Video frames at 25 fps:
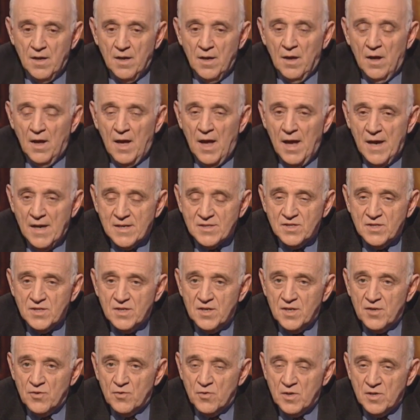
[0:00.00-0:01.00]
uh, hasn't
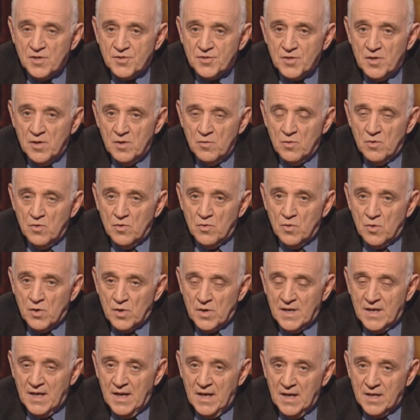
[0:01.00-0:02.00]
it also, or
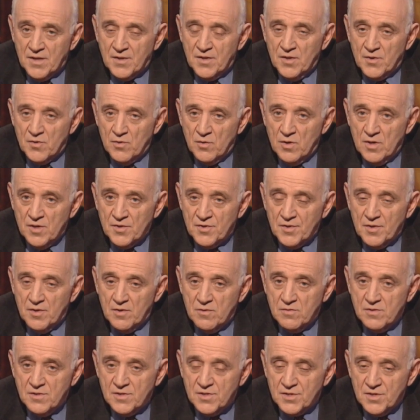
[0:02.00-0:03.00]
can't it also
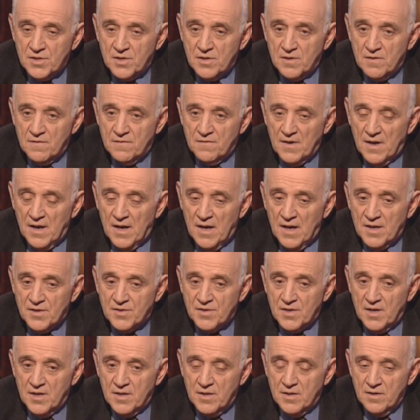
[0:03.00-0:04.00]
serve as
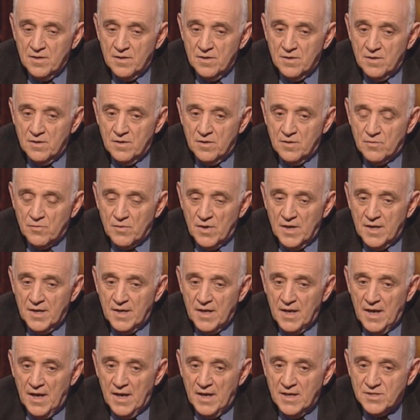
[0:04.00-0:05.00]
a
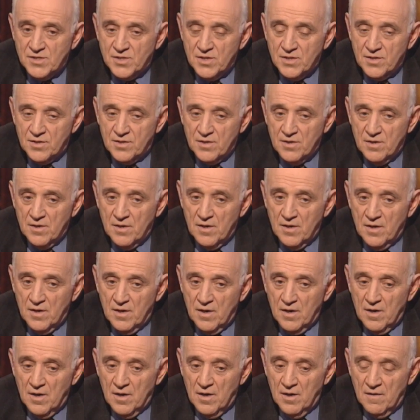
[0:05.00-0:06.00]
great agent
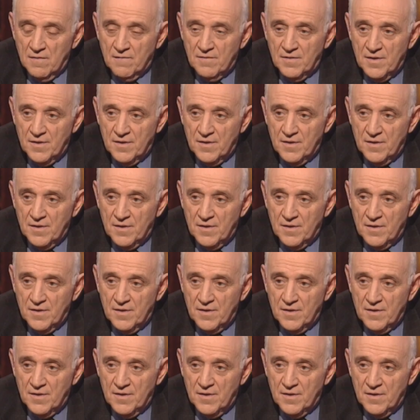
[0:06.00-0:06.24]
of